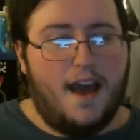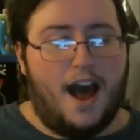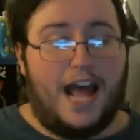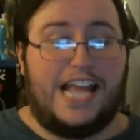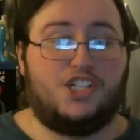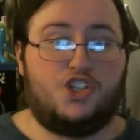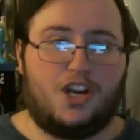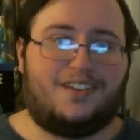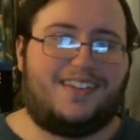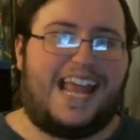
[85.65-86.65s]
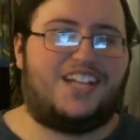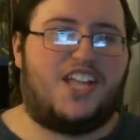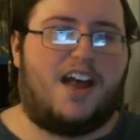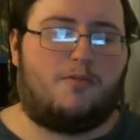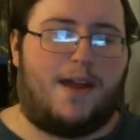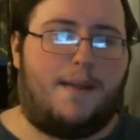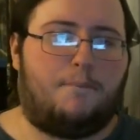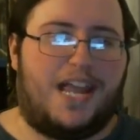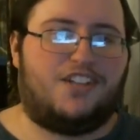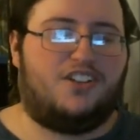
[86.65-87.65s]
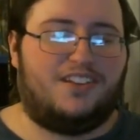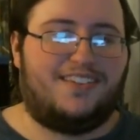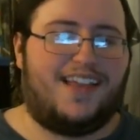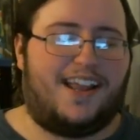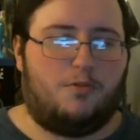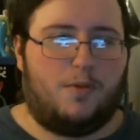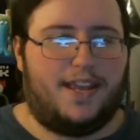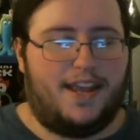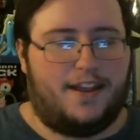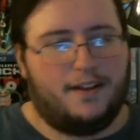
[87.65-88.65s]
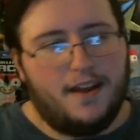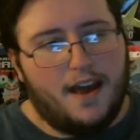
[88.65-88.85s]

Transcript: It just edged out Rampage in its second weekend.